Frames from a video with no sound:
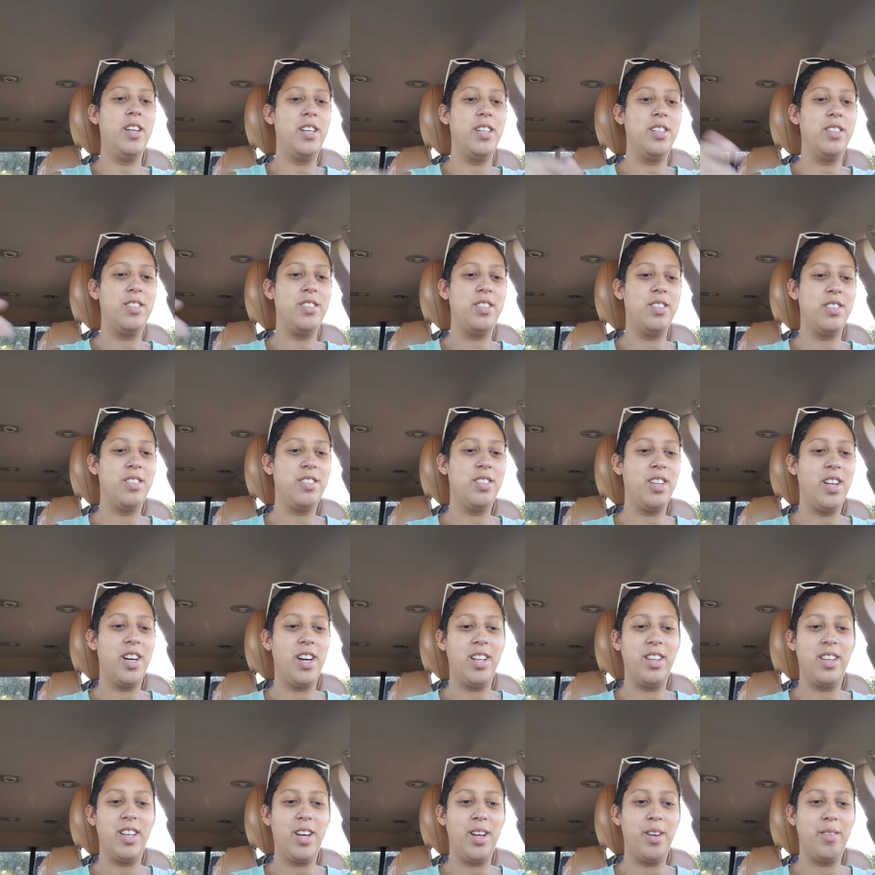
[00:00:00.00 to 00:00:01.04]
it's just
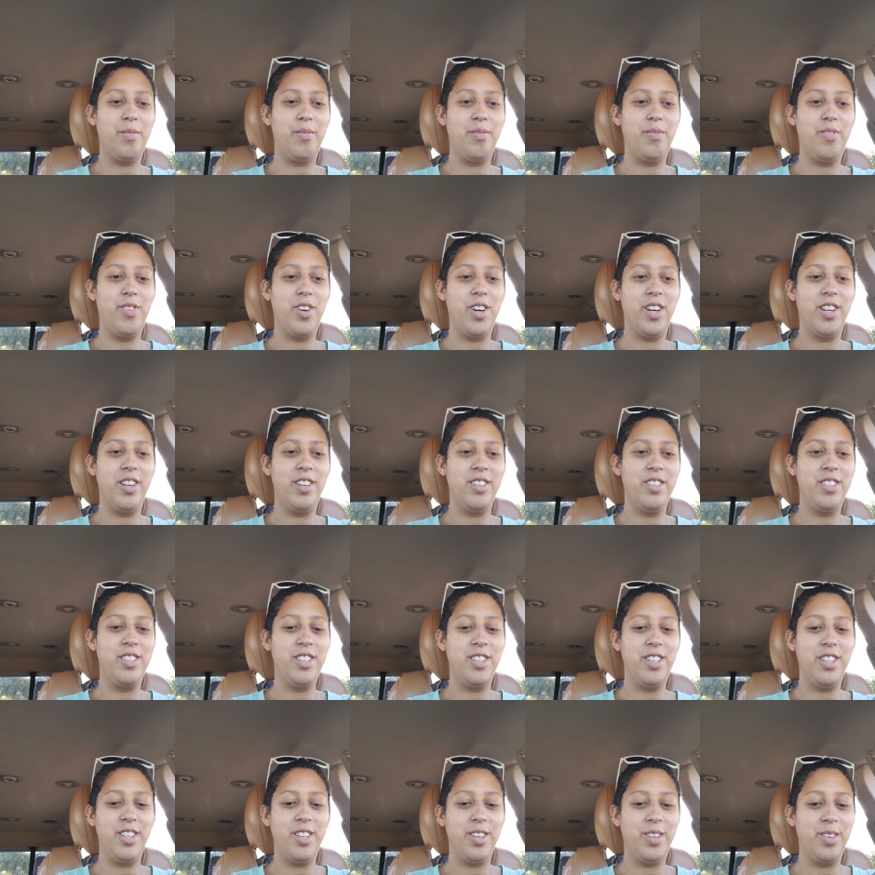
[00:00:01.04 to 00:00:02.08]
not that fun
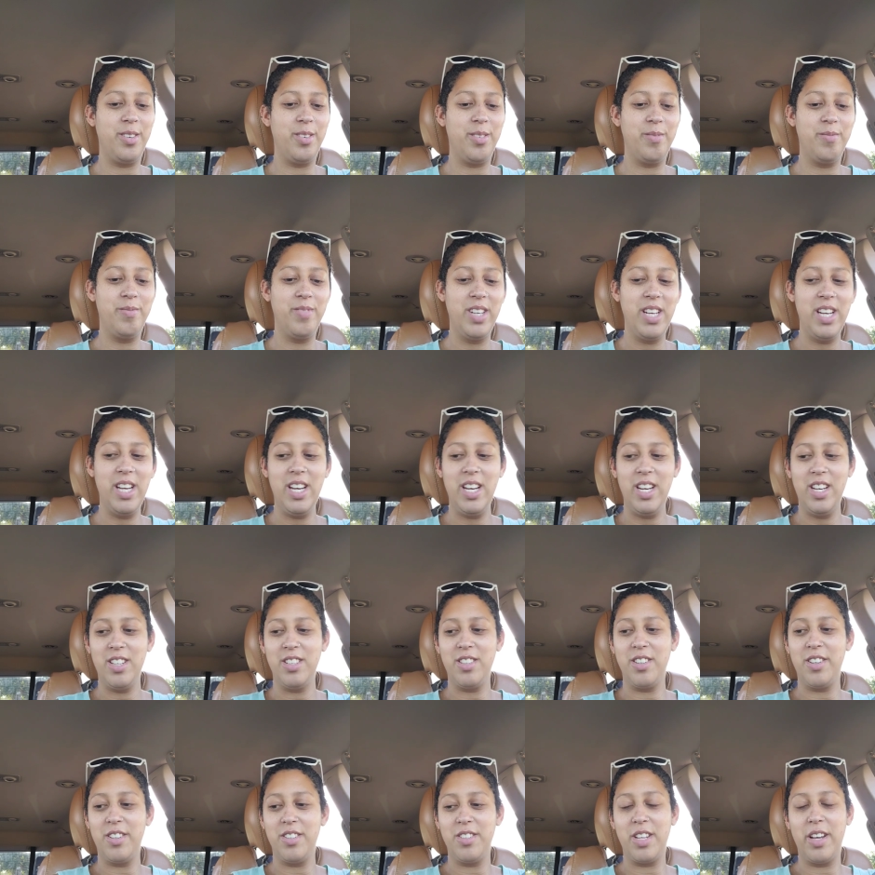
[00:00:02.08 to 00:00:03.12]
to do.
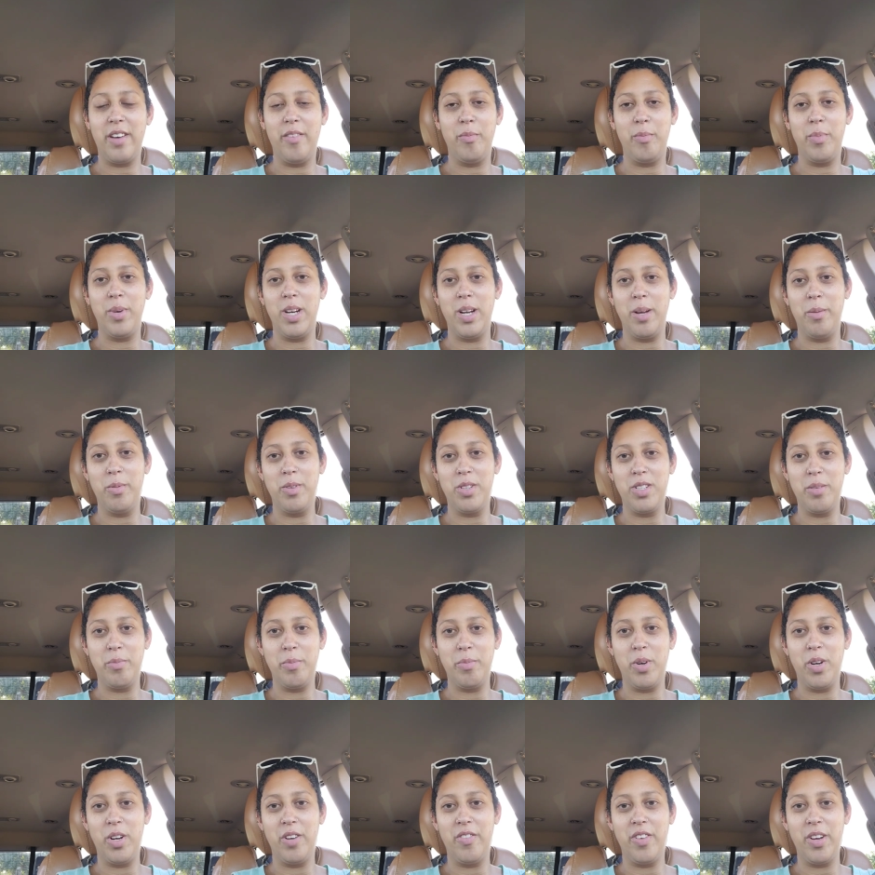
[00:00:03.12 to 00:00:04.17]
So I just haven't been able to
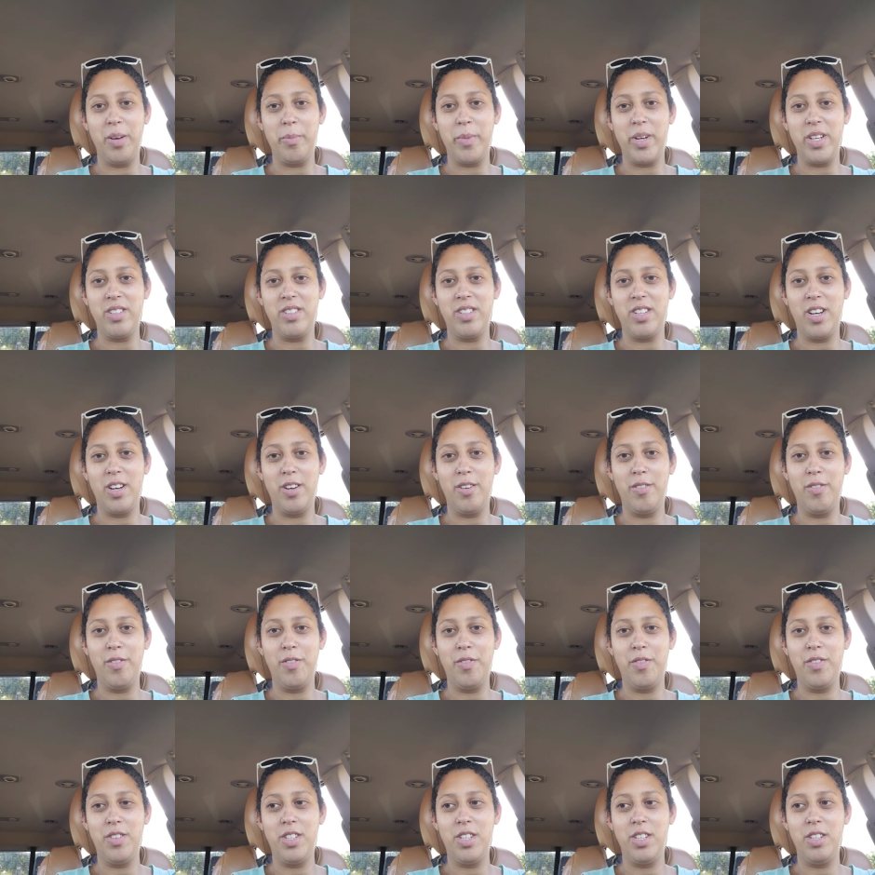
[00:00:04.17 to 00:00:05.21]
motivate
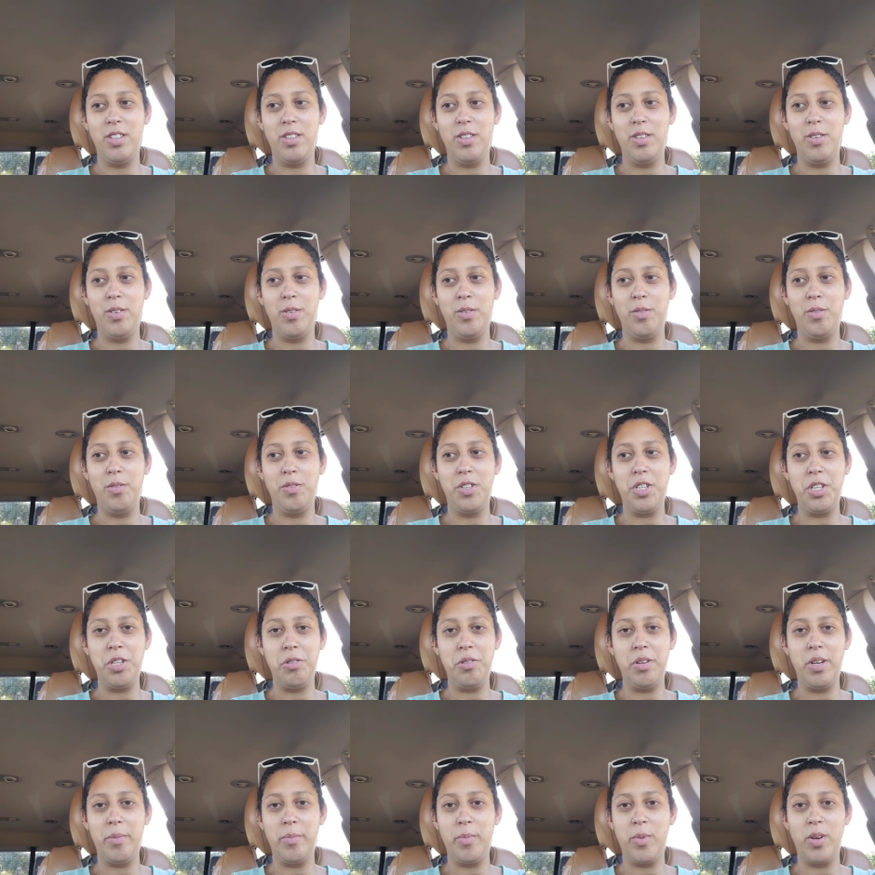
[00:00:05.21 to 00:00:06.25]
myself to
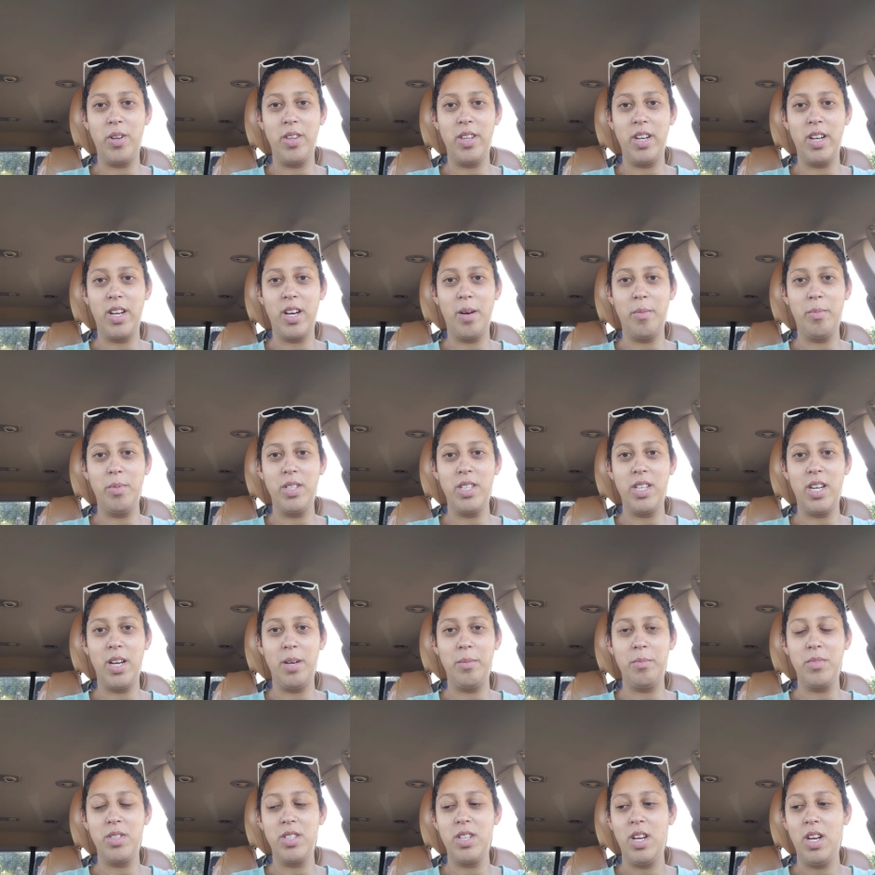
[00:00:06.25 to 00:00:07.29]
do it more than a couple
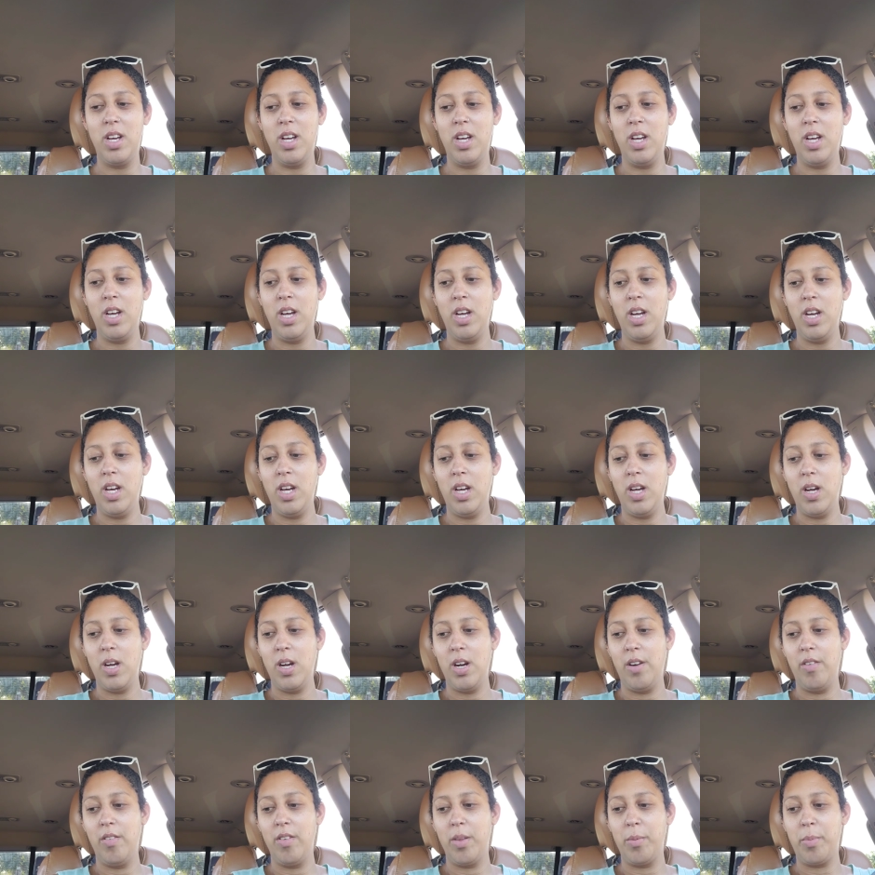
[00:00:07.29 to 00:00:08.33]
times
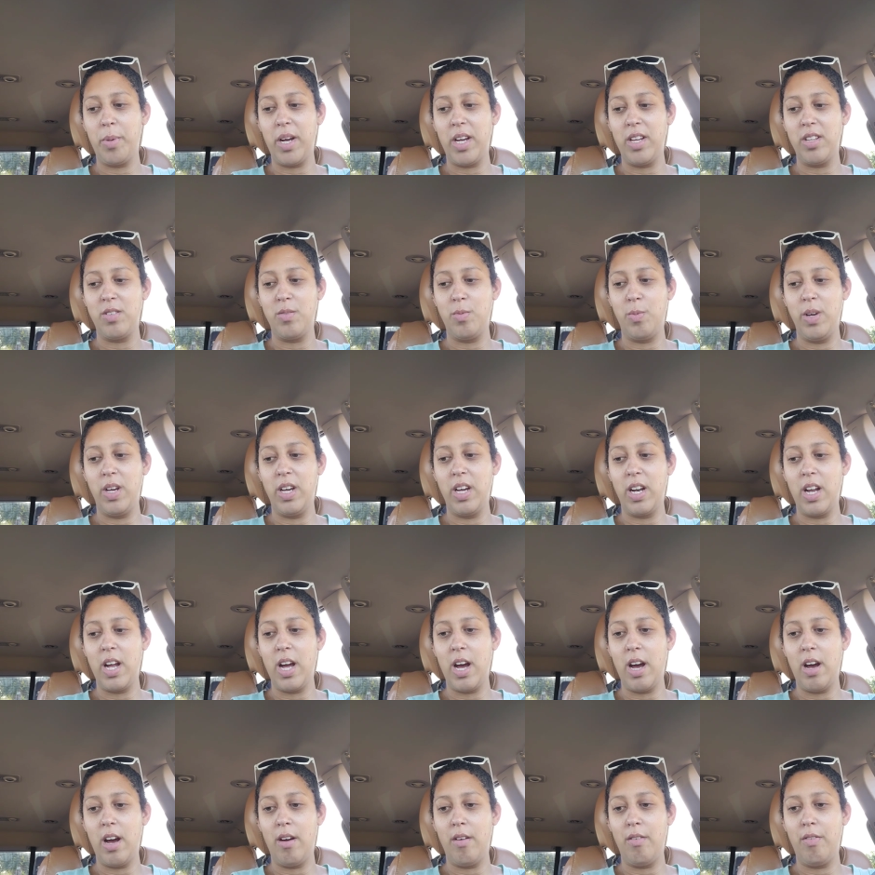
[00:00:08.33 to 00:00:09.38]
over the past week and a
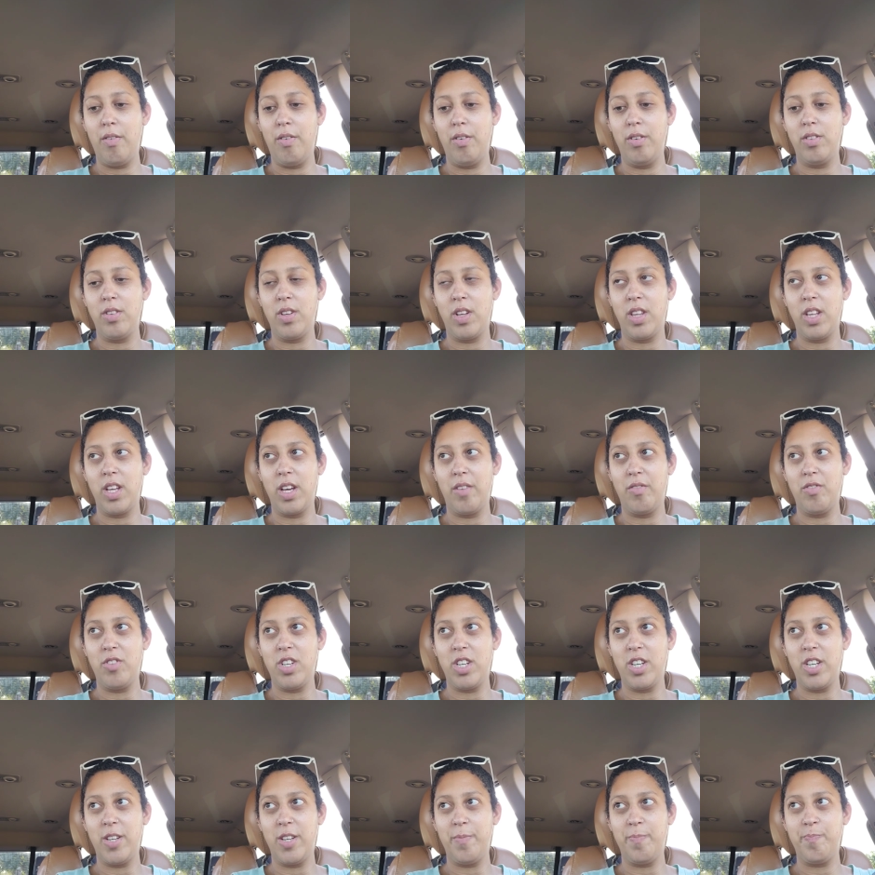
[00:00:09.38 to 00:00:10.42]
half. So I think I've
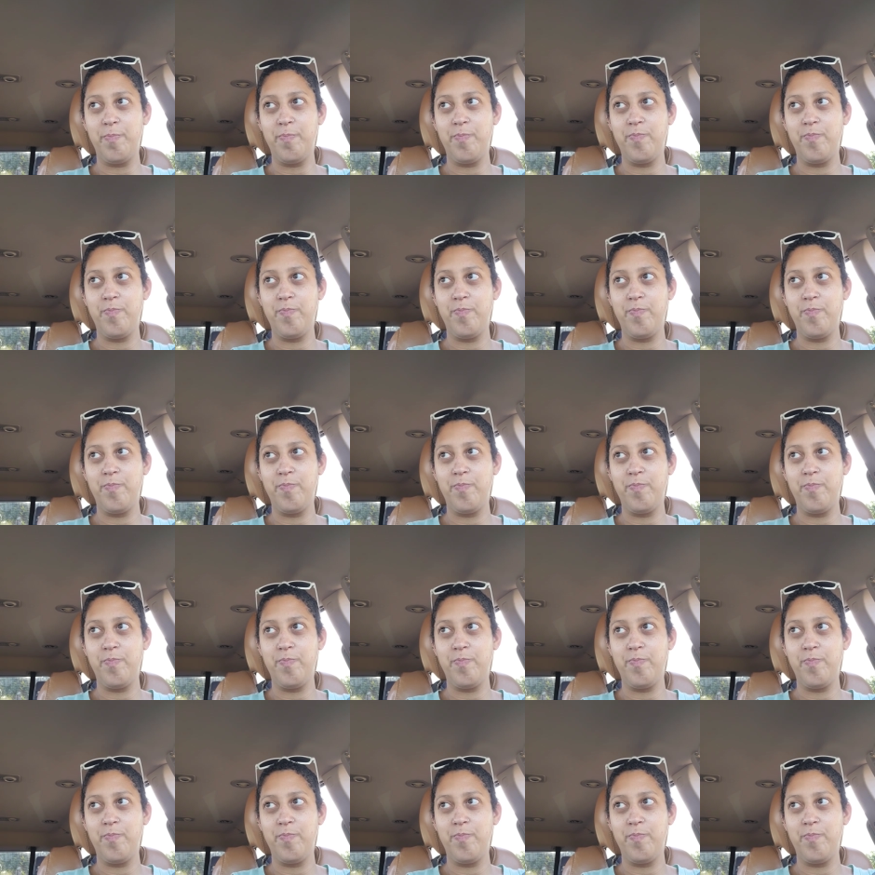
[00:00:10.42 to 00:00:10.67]
done it